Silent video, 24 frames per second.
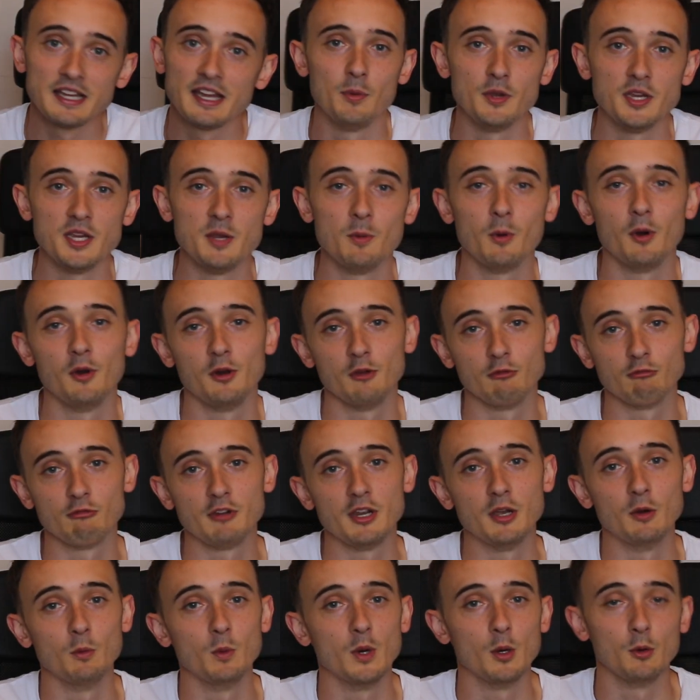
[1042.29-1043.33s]
but you want a
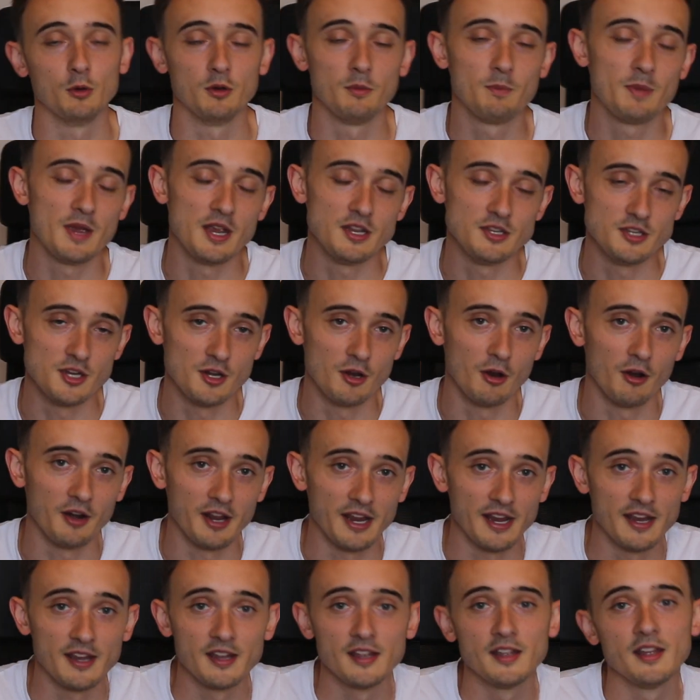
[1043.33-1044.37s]
real world opinion on
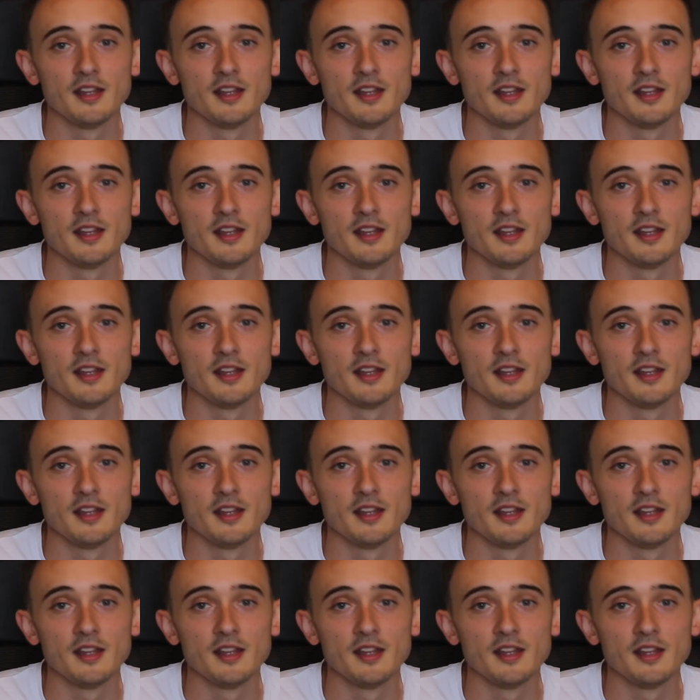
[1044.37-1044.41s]
it,